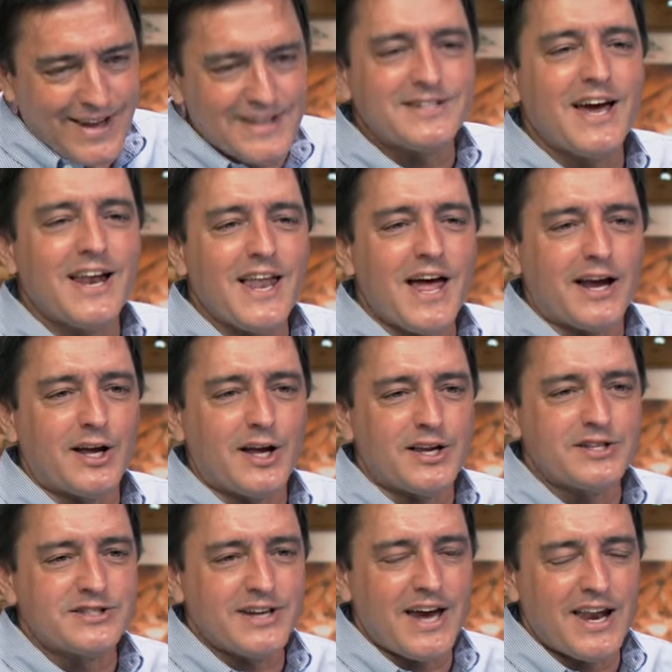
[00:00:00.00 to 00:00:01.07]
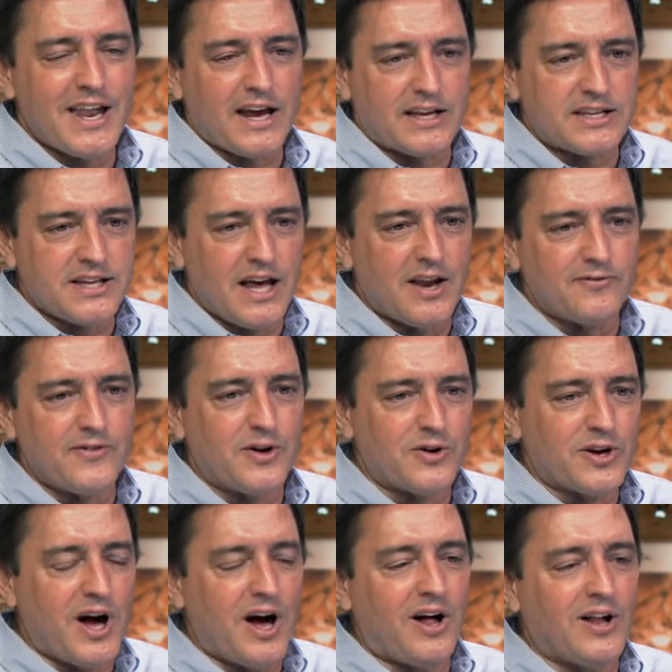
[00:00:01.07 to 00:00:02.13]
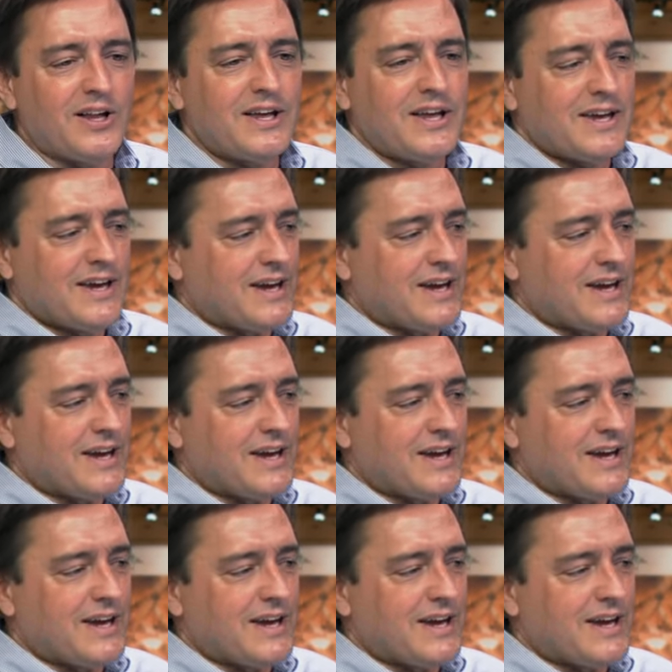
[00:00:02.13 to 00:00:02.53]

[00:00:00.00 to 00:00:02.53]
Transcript: it's kind of like a, it's kind of like a telephone call.